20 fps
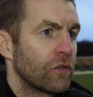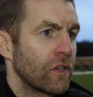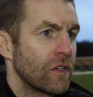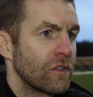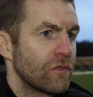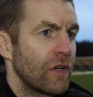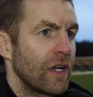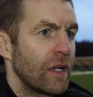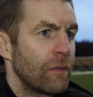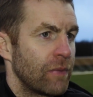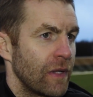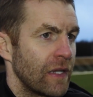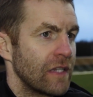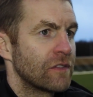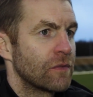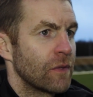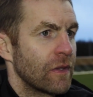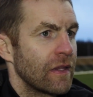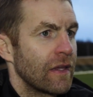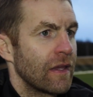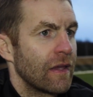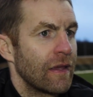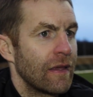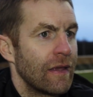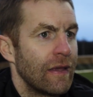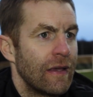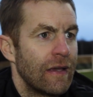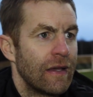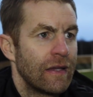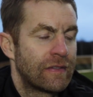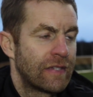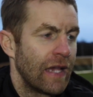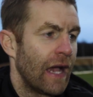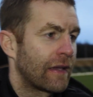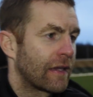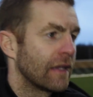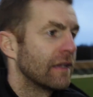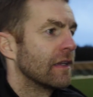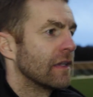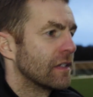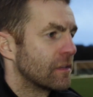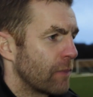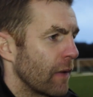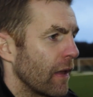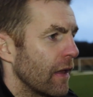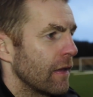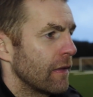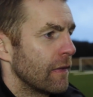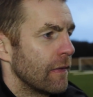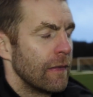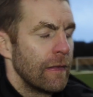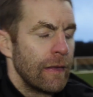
So I was really pleased with the attacking display.